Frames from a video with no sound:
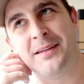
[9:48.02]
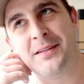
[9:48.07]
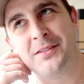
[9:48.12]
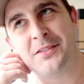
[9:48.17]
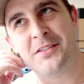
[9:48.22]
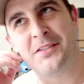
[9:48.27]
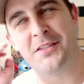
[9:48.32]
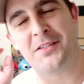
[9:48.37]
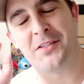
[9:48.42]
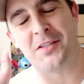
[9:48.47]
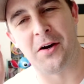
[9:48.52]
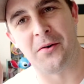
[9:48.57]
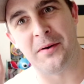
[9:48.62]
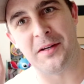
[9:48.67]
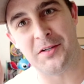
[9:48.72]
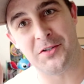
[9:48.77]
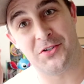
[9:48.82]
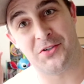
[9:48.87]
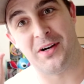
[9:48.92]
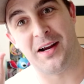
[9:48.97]
So
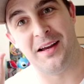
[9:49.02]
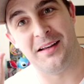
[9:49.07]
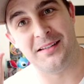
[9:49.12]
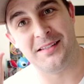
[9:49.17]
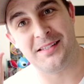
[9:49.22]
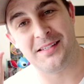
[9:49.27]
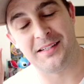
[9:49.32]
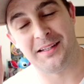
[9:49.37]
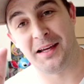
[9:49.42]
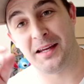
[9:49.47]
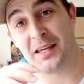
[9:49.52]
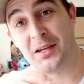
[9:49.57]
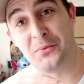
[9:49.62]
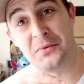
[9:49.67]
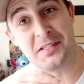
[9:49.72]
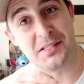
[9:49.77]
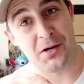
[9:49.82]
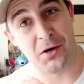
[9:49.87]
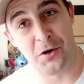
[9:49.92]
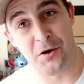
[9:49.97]
entranced. Like, it
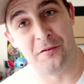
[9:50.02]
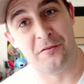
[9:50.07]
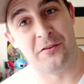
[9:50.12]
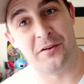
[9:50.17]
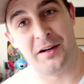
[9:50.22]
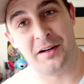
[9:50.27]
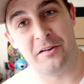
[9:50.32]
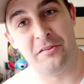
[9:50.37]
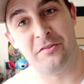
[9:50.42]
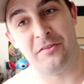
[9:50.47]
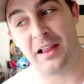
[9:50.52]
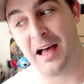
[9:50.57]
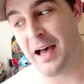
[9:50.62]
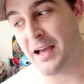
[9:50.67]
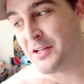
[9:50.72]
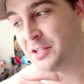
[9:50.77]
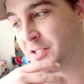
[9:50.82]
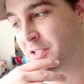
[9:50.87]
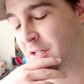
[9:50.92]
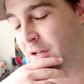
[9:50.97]
was over in a
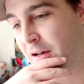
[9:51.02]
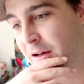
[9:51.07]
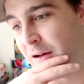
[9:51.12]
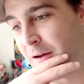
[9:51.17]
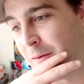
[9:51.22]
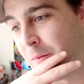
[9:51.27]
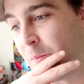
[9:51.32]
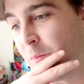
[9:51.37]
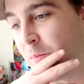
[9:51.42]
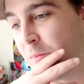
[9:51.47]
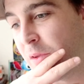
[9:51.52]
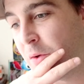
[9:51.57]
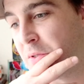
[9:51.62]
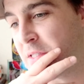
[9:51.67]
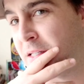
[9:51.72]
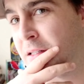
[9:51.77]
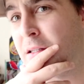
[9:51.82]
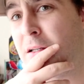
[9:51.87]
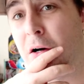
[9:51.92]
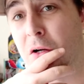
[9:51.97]
flash. It was
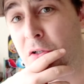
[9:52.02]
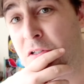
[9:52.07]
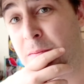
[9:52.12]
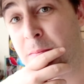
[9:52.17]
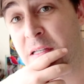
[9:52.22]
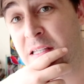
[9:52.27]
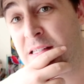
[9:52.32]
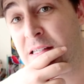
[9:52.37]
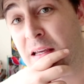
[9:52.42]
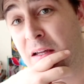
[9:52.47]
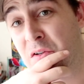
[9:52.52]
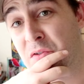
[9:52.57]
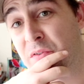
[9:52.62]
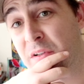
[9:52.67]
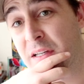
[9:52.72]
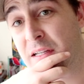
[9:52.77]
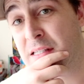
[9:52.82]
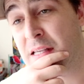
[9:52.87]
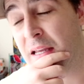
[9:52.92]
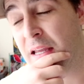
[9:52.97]
like the ultimate sketch
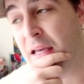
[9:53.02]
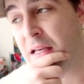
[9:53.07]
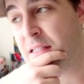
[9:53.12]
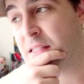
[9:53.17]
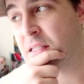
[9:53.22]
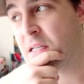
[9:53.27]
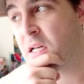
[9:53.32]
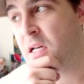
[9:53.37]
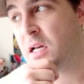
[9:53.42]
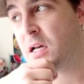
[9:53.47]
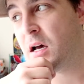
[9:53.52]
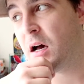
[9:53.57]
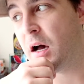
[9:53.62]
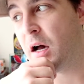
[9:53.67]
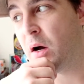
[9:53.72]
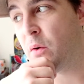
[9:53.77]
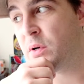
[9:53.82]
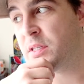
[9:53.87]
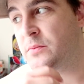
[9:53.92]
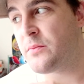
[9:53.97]
flicks, I guess.
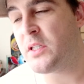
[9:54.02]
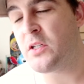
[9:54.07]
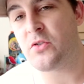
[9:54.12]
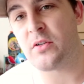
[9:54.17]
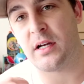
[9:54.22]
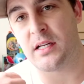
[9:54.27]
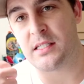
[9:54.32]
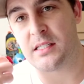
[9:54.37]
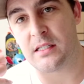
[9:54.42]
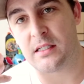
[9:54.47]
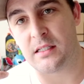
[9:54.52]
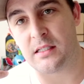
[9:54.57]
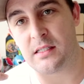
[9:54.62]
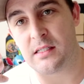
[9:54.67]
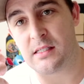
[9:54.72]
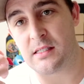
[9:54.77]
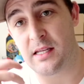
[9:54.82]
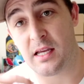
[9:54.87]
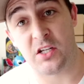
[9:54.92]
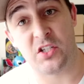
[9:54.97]
I wasn't really trying to
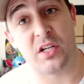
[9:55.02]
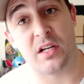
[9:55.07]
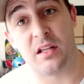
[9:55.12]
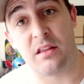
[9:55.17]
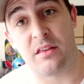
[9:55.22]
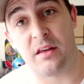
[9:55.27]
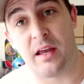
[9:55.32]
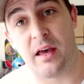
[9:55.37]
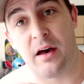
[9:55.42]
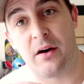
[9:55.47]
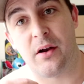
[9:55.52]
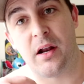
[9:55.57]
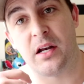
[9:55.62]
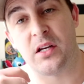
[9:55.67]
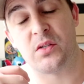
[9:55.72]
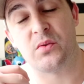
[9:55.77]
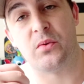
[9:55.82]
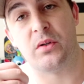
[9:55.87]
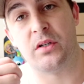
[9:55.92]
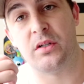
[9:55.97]
sketch anything out. I
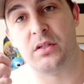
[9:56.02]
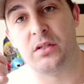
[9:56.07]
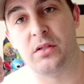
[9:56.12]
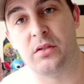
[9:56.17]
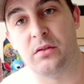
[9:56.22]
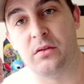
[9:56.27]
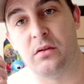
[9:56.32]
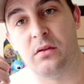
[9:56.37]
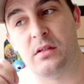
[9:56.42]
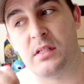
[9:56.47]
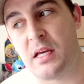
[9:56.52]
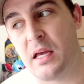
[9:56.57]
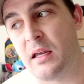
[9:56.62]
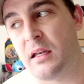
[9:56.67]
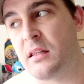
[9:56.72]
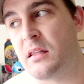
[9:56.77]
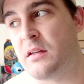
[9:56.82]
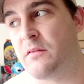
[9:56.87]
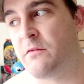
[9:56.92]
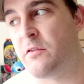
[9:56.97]
just wanted to
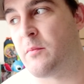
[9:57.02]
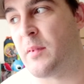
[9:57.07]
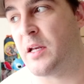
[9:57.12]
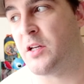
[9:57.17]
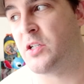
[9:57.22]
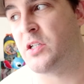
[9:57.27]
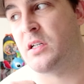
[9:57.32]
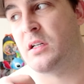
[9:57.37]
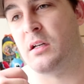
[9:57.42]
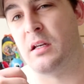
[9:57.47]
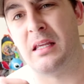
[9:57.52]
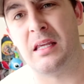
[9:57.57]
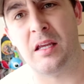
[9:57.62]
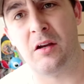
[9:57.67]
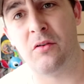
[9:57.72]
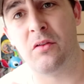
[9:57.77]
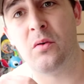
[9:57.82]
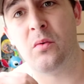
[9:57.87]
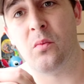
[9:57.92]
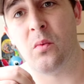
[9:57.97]
take the information,
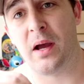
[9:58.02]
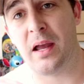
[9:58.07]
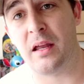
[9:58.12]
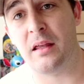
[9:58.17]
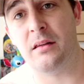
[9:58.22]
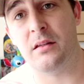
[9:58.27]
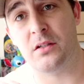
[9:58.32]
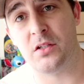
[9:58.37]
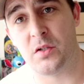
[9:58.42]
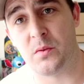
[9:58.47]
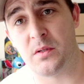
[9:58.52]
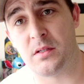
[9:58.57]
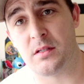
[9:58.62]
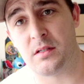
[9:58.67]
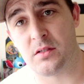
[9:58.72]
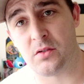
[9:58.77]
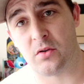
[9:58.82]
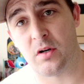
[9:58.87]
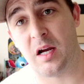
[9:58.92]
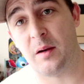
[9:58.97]
hear the way that she was
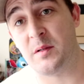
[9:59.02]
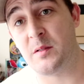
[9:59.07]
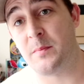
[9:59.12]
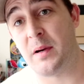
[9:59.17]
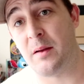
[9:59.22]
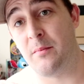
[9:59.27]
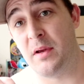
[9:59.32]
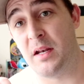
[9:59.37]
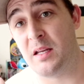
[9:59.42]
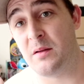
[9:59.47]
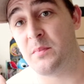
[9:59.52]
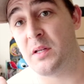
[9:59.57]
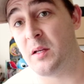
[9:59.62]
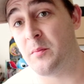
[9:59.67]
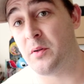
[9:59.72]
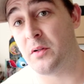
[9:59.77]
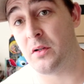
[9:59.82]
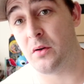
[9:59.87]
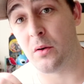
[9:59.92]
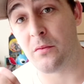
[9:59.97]
described by many
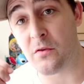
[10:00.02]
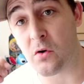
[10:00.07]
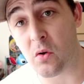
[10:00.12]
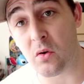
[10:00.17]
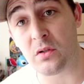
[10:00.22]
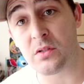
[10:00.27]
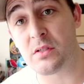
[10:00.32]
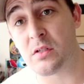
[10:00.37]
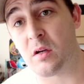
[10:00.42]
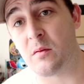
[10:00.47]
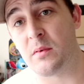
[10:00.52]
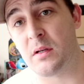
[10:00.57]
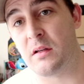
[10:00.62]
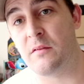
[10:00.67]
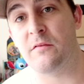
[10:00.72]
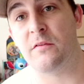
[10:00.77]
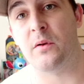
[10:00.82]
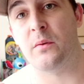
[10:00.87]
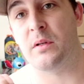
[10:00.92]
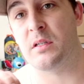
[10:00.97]
people who have also been
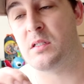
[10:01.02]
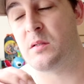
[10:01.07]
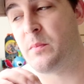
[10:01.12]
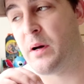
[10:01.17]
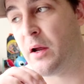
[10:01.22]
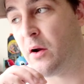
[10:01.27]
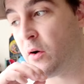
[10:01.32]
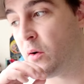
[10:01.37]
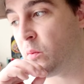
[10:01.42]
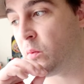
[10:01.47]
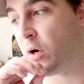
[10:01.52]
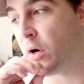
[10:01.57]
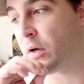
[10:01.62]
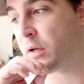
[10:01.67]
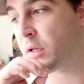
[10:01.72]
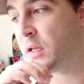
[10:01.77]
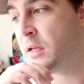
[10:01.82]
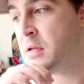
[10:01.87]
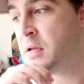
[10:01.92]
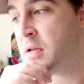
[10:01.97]
influenced by her
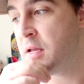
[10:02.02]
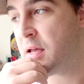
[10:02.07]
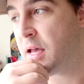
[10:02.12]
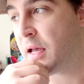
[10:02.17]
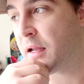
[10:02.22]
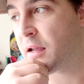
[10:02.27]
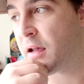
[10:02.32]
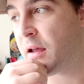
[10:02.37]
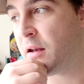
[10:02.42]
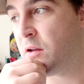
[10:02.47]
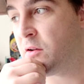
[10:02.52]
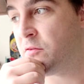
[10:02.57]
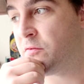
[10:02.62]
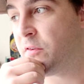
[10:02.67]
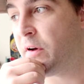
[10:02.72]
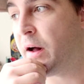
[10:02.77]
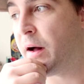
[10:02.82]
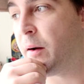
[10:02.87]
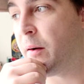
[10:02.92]
work, and kind of